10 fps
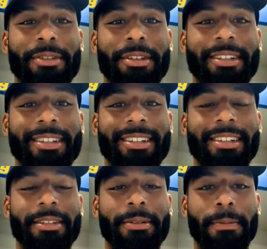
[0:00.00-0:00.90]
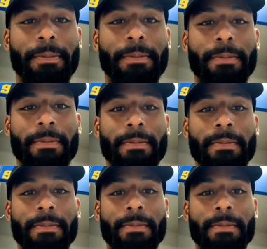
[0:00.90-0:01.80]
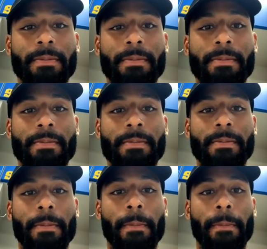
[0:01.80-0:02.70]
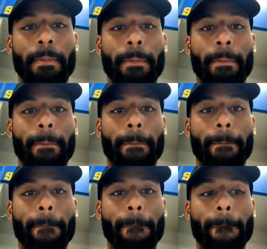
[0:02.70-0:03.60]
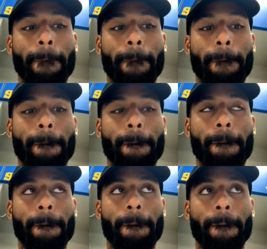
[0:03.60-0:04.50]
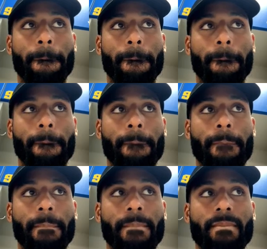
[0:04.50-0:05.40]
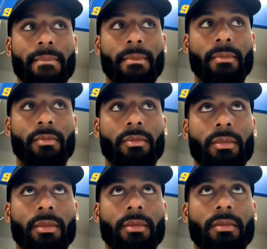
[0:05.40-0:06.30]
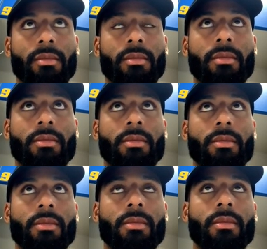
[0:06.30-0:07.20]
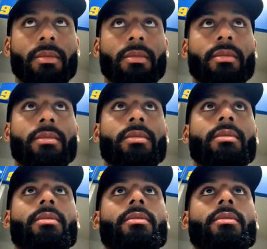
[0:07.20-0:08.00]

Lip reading: [no speech]